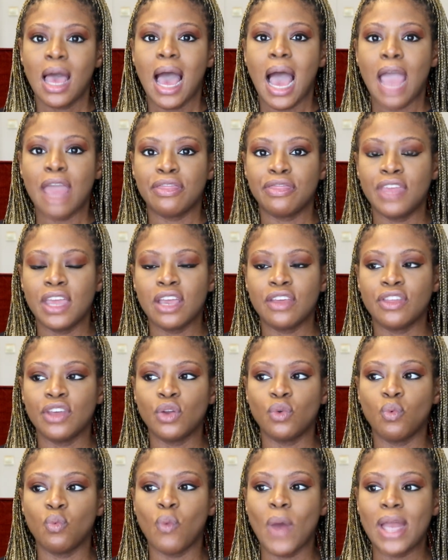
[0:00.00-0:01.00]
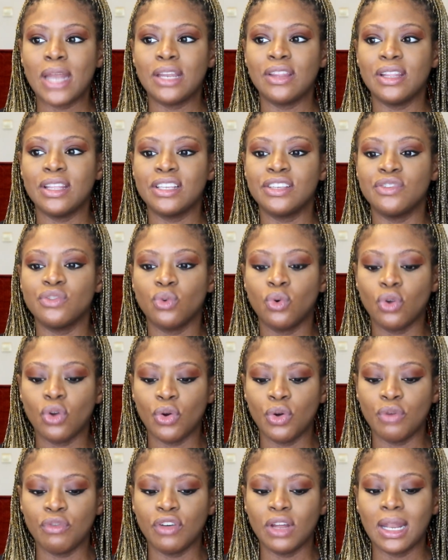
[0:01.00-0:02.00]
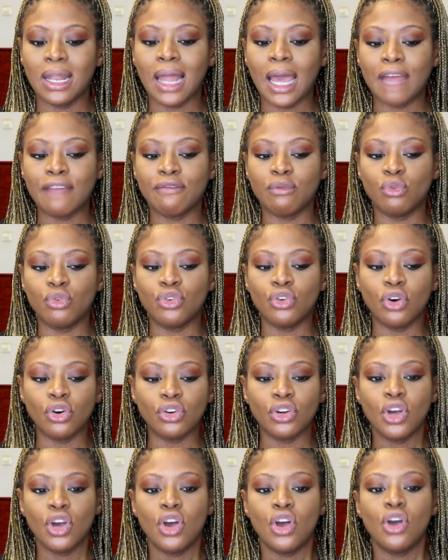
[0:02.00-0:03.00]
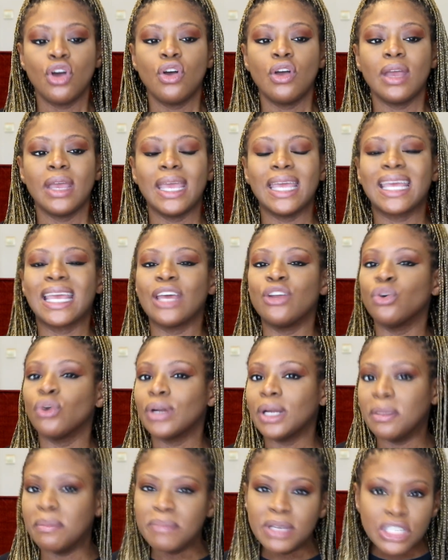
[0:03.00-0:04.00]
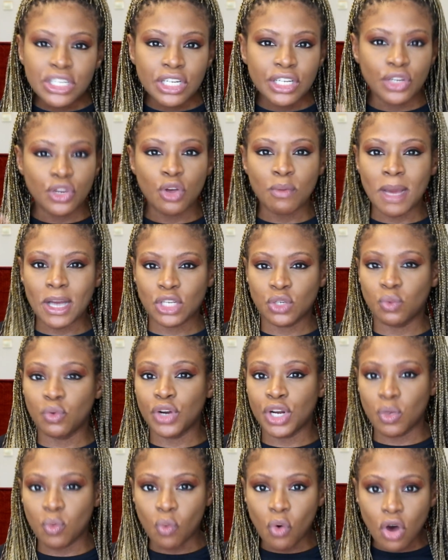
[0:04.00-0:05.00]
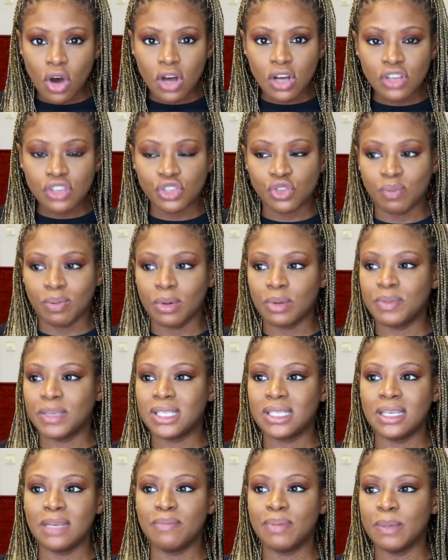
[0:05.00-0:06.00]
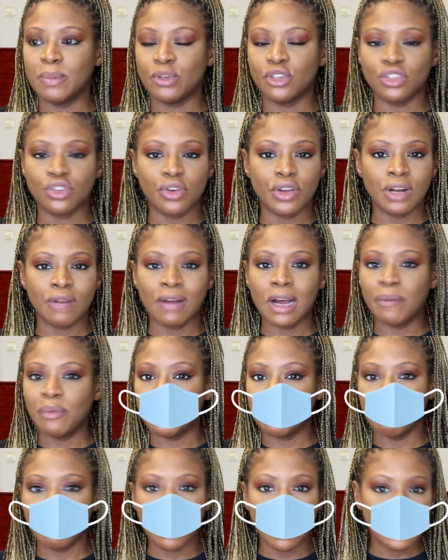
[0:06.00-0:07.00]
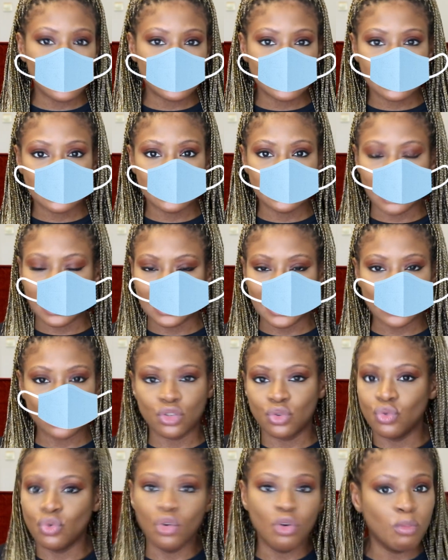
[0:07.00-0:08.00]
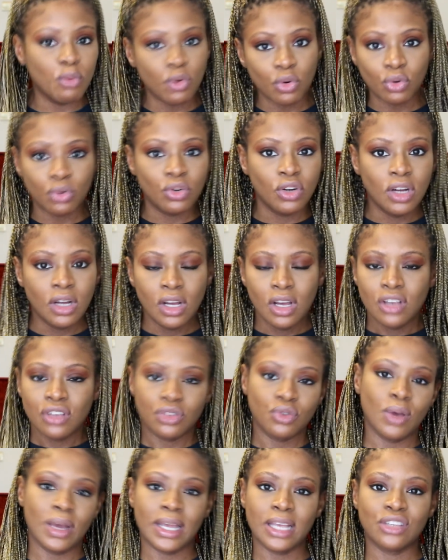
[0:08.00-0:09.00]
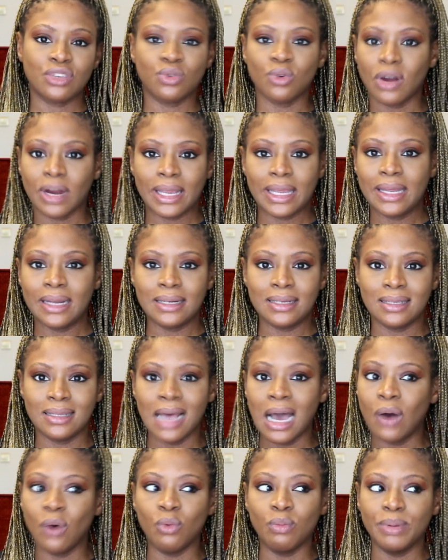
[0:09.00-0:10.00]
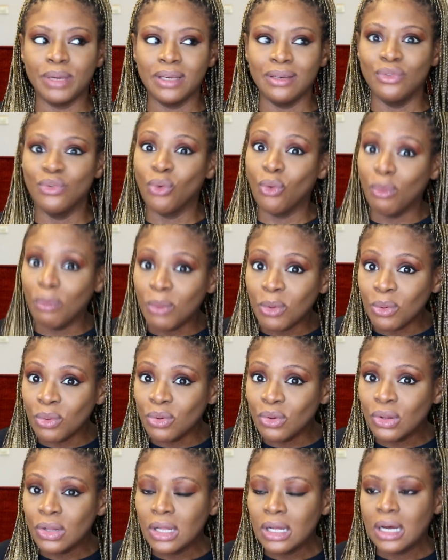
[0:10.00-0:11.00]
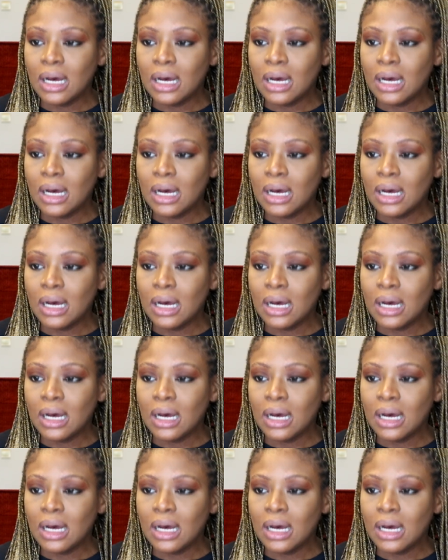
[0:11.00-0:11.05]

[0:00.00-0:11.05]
I think that when this is all over, life will not, it cannot immediately go back to what it was. You'll probably be seeing people just going around with masks, like that's normal. So I guess to our kids, that will be normal.